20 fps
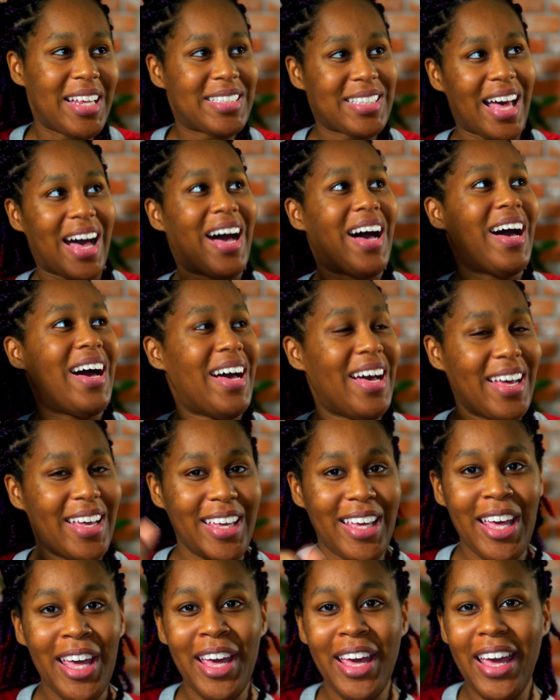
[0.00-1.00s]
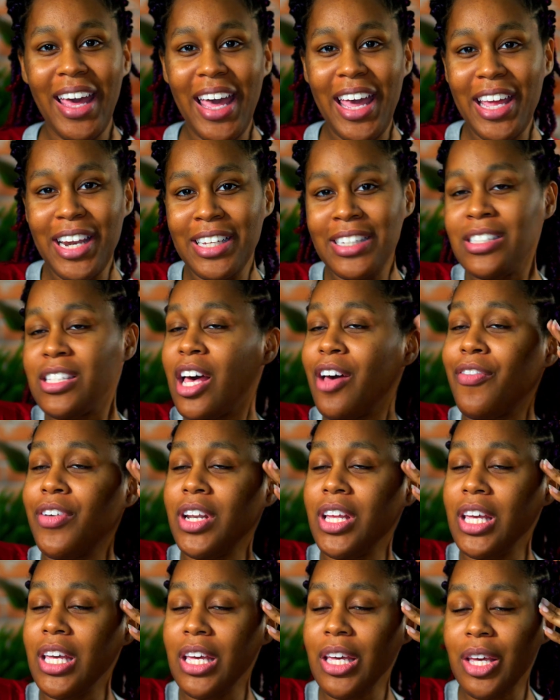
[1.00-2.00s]
It's I, Aiden
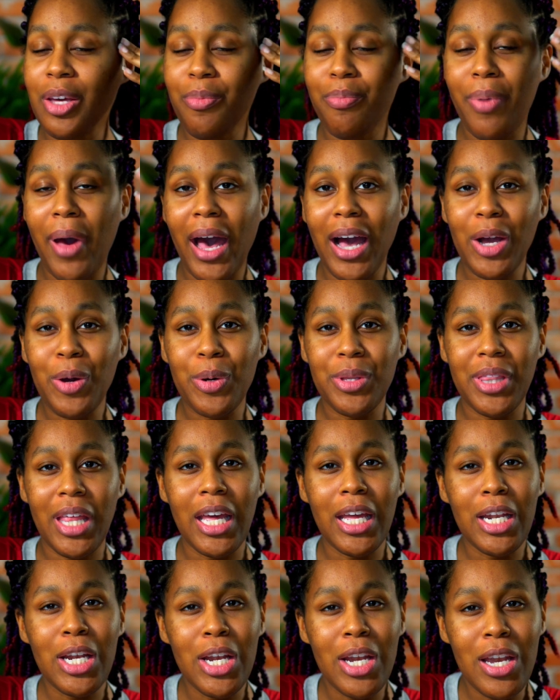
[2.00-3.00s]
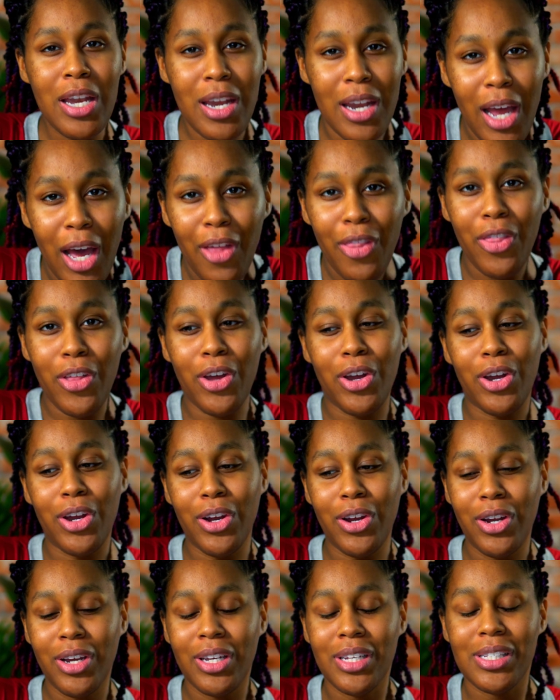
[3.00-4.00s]
Devaney, back with
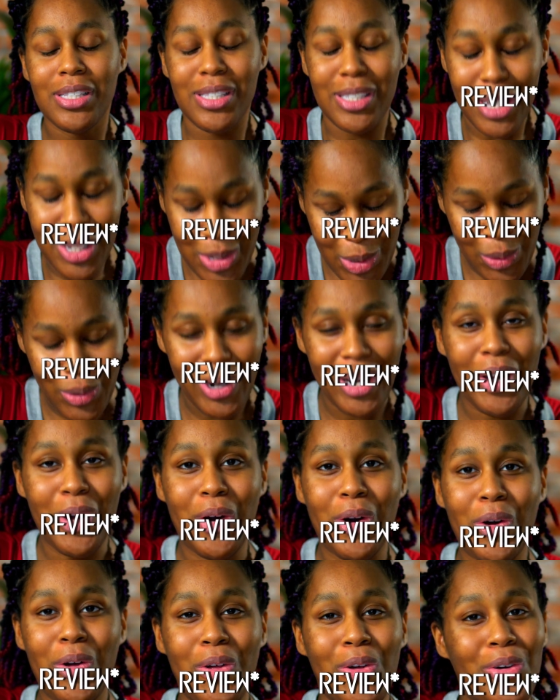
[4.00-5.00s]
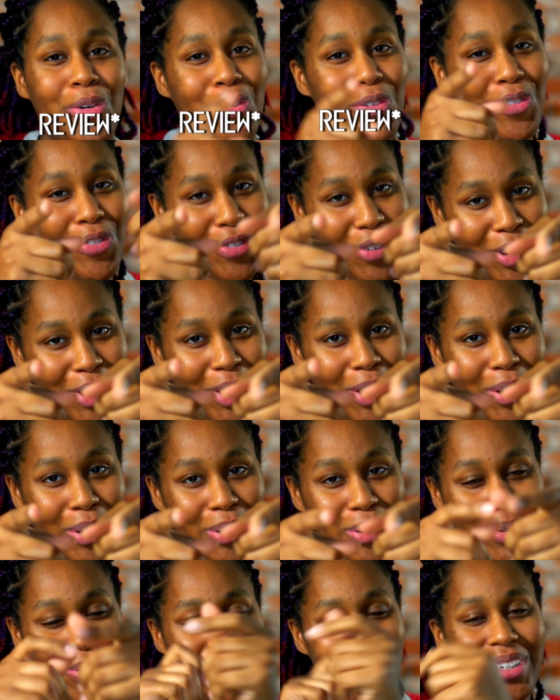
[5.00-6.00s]
another tutorial for
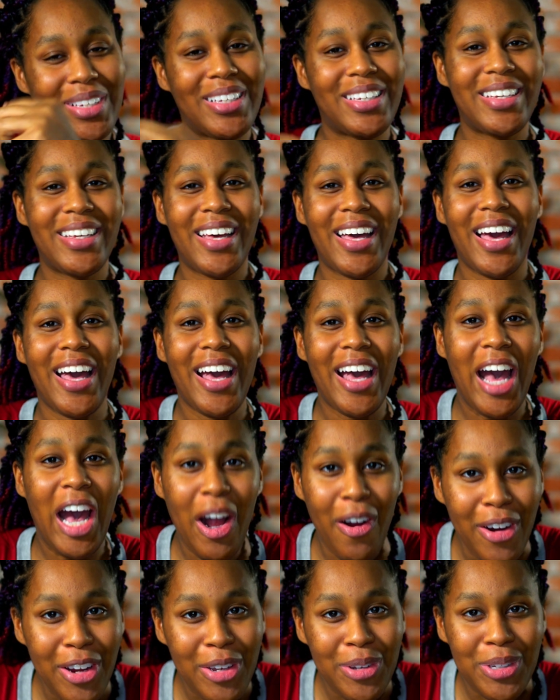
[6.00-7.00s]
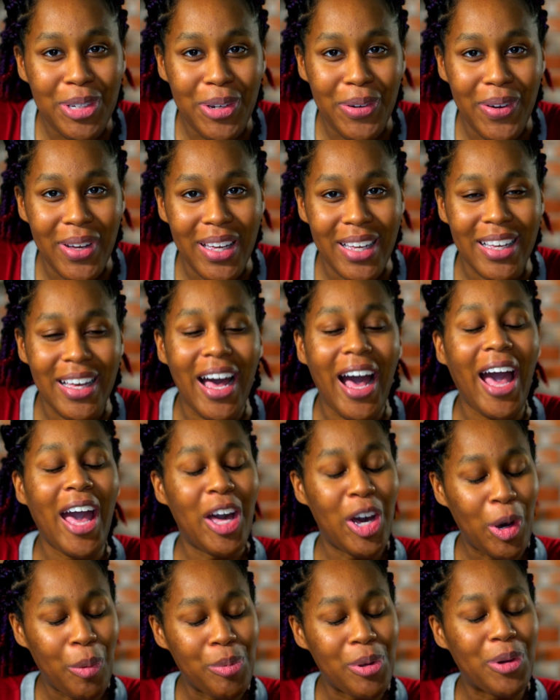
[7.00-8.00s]
you. How are you doing? I
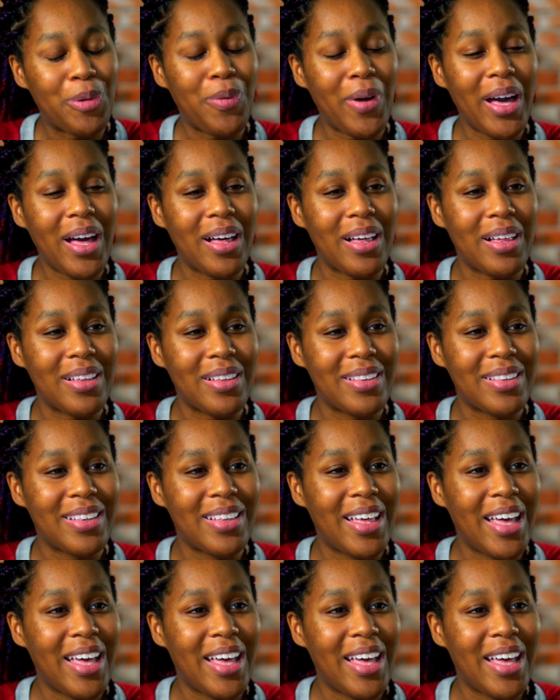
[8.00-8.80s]
hope you're well.